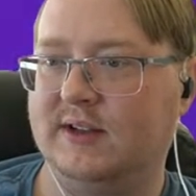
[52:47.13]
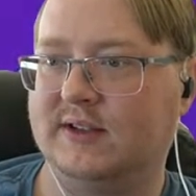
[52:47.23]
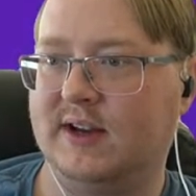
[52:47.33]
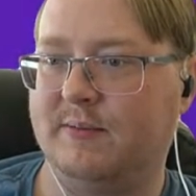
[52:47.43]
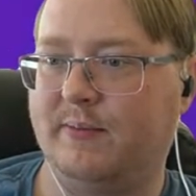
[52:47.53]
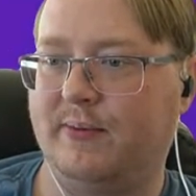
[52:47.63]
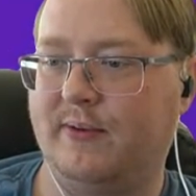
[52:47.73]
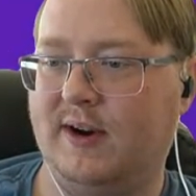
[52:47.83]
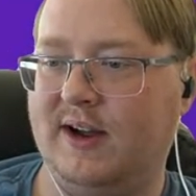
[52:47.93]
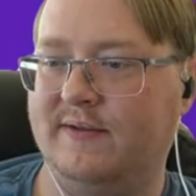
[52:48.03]
got a
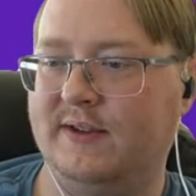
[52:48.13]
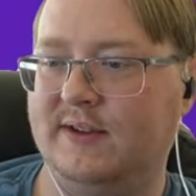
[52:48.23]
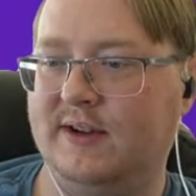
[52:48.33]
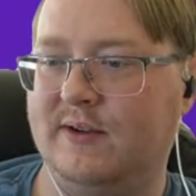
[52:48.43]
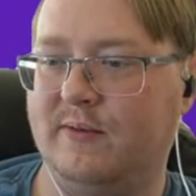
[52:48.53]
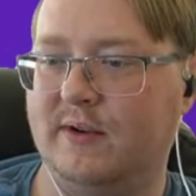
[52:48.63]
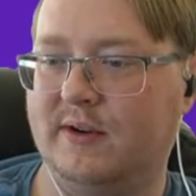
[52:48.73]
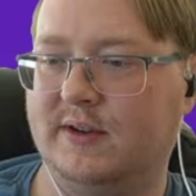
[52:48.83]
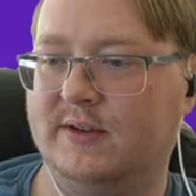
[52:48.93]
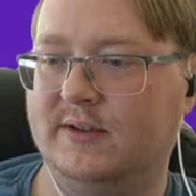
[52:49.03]
private
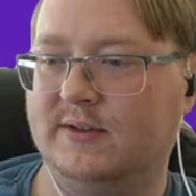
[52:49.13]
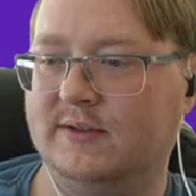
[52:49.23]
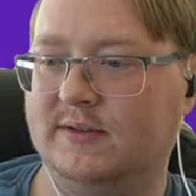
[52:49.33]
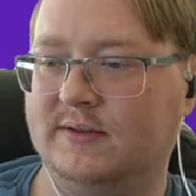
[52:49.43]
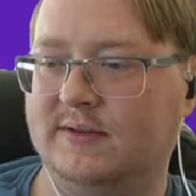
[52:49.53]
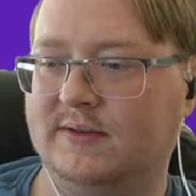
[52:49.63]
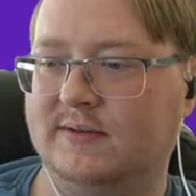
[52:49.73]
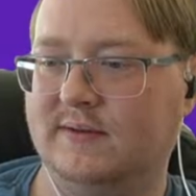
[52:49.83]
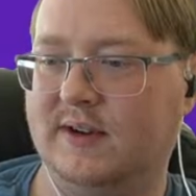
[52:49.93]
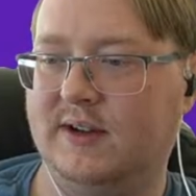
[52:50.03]
network,
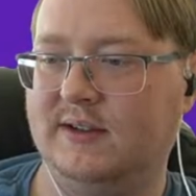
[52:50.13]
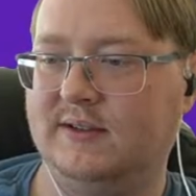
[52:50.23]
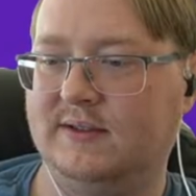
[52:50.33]
right?